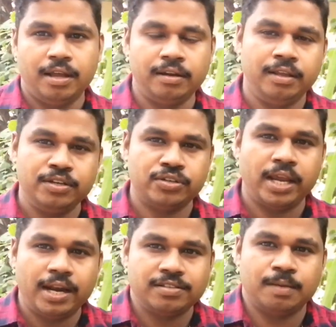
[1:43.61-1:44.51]
and he
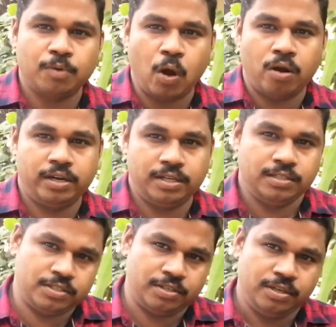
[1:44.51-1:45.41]
shared some
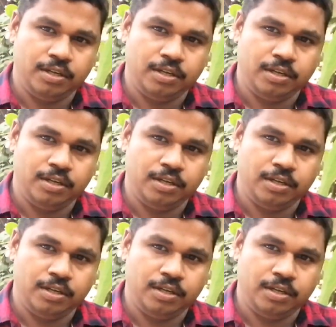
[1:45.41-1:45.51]
contents